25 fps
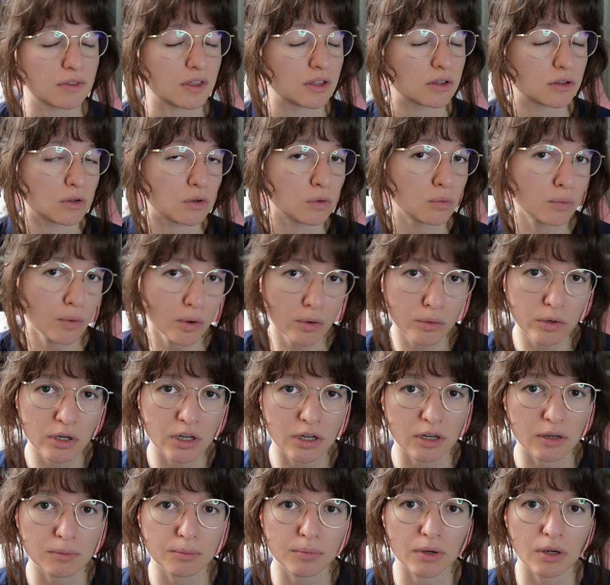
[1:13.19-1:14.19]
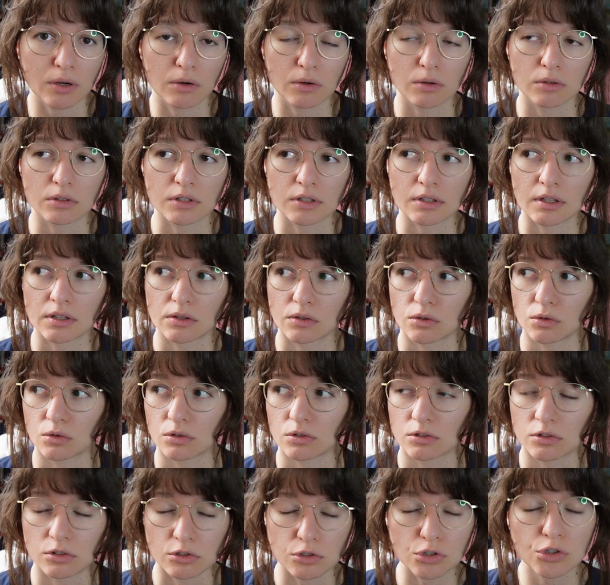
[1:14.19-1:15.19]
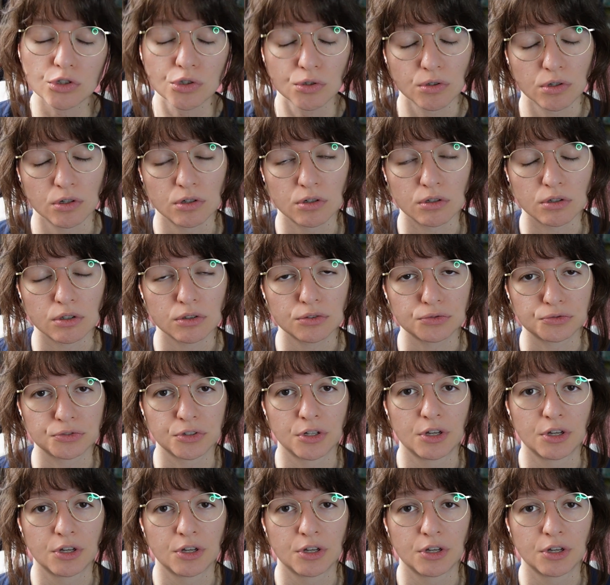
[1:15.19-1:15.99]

that you worry about, that you're not sure of,